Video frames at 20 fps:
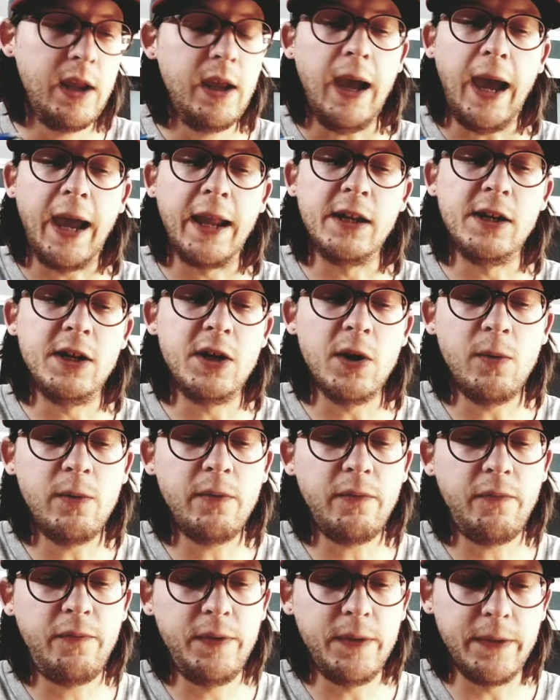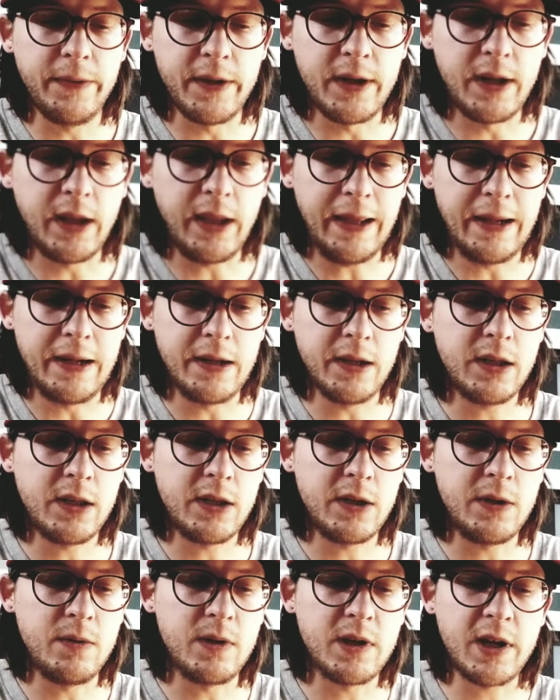I don't feel the need
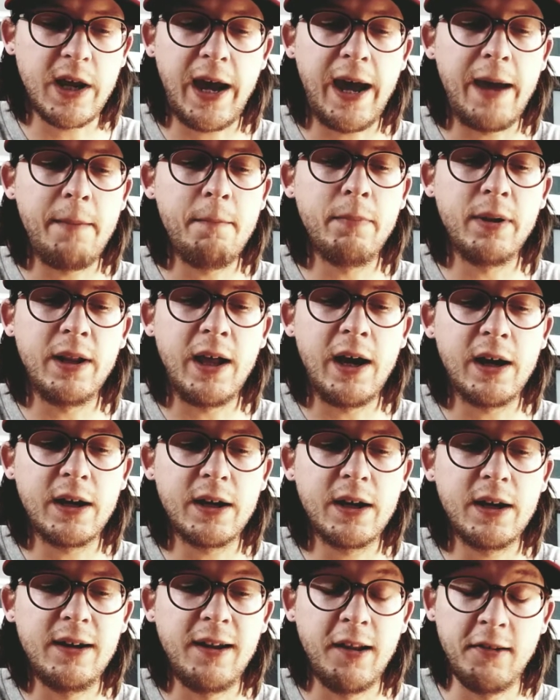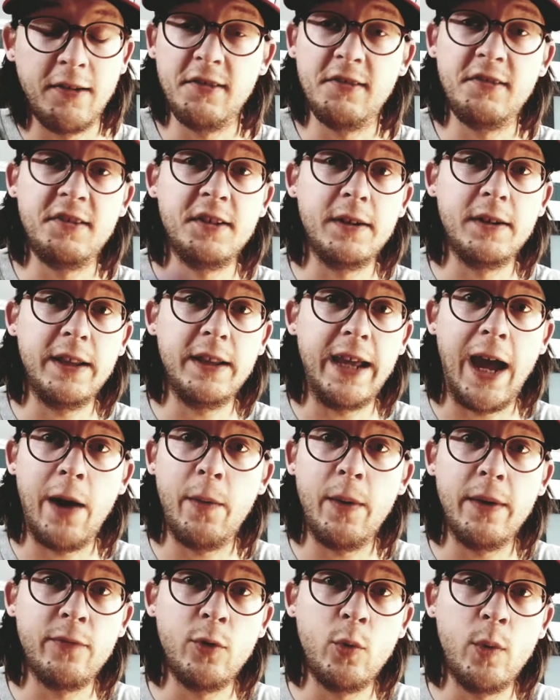to time block necessarily how
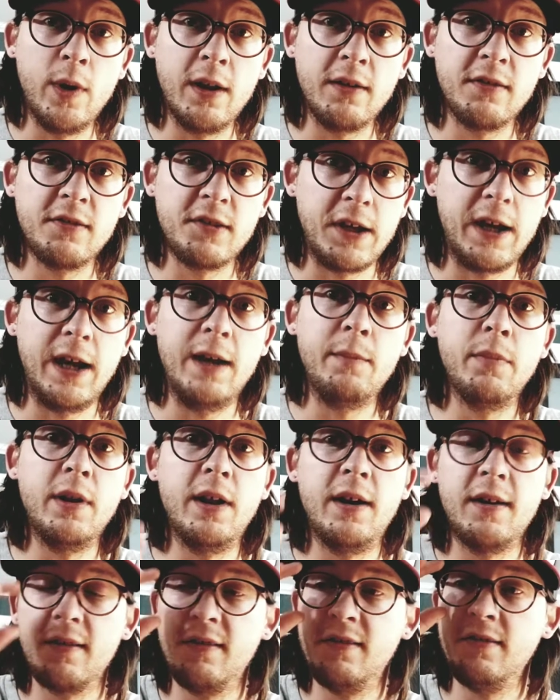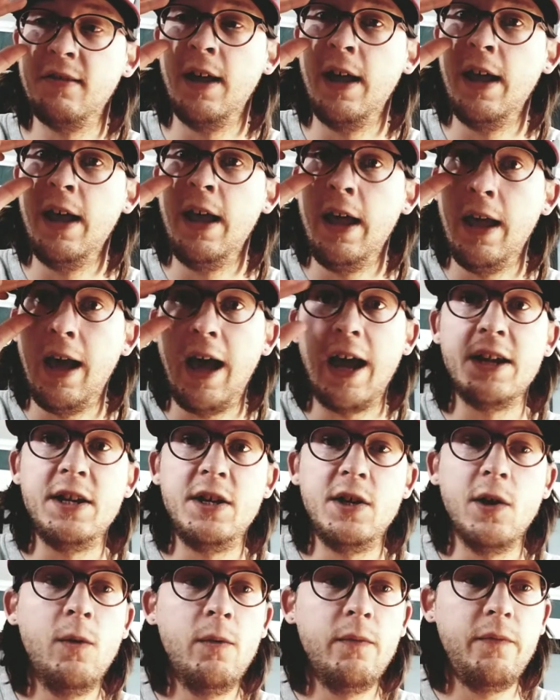everyone else time blocks. I
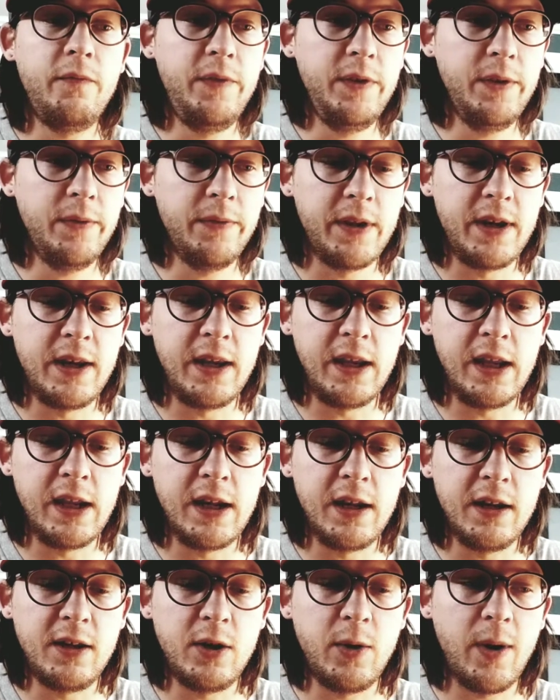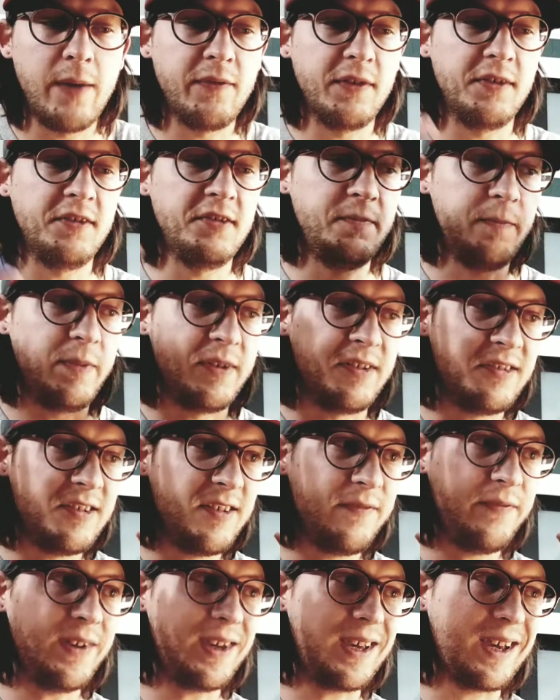don't feel the need to have a
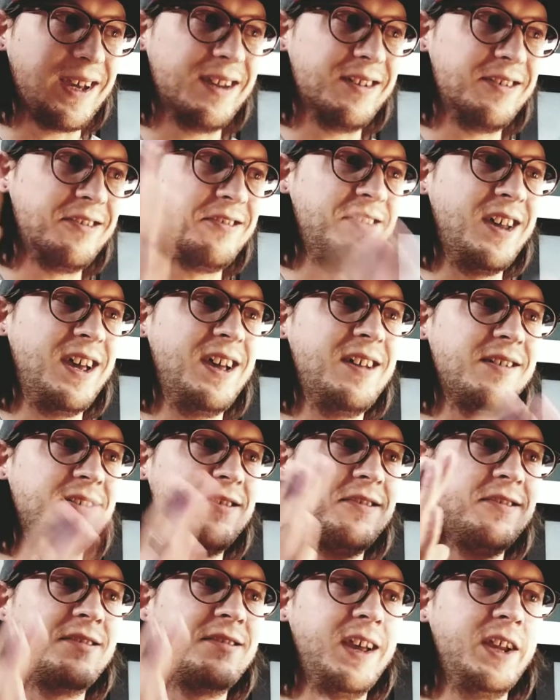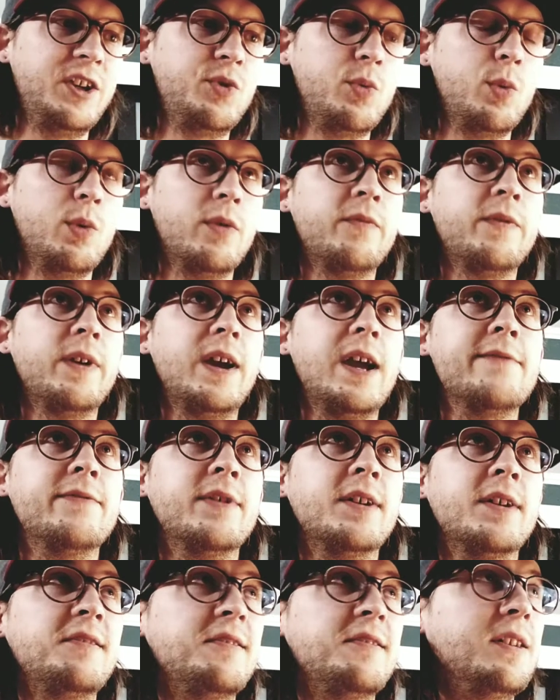specific set schedule for
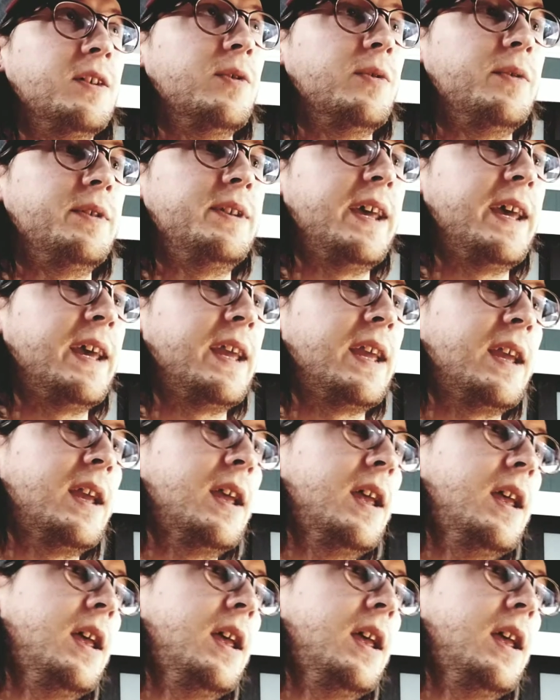every single day